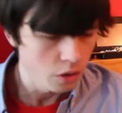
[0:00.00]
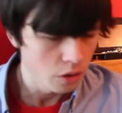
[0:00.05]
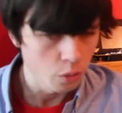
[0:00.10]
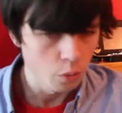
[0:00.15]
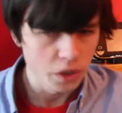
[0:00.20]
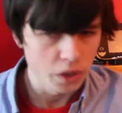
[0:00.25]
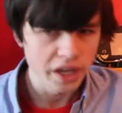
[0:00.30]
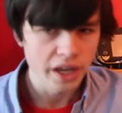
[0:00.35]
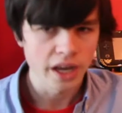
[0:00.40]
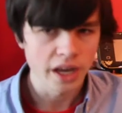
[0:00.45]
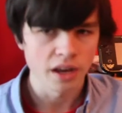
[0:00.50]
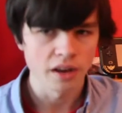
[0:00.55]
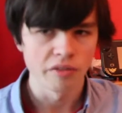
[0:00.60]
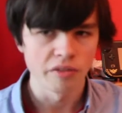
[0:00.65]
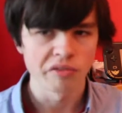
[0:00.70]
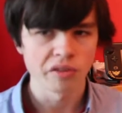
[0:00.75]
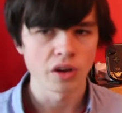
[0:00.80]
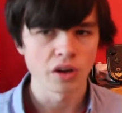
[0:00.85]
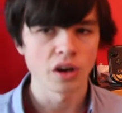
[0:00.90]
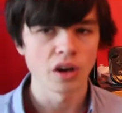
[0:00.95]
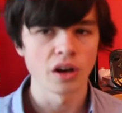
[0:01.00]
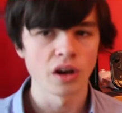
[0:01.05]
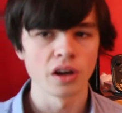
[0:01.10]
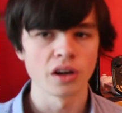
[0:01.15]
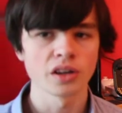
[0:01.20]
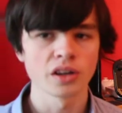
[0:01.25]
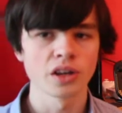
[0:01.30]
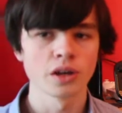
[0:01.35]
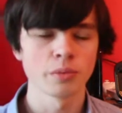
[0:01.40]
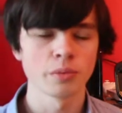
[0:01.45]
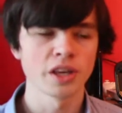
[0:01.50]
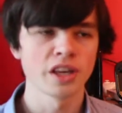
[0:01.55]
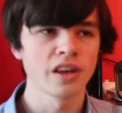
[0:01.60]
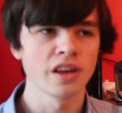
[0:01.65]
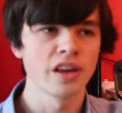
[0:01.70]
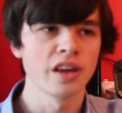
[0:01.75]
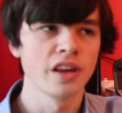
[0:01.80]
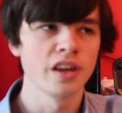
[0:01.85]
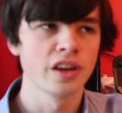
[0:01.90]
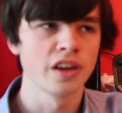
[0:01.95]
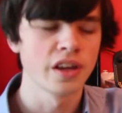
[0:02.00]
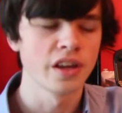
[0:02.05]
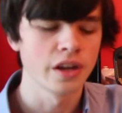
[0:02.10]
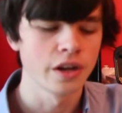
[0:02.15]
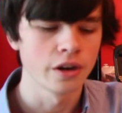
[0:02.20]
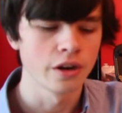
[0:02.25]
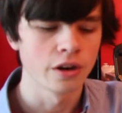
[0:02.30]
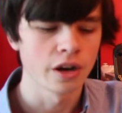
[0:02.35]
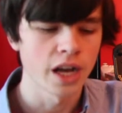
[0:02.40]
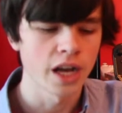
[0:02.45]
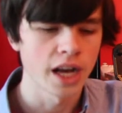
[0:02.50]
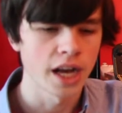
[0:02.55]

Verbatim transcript: we have coming in here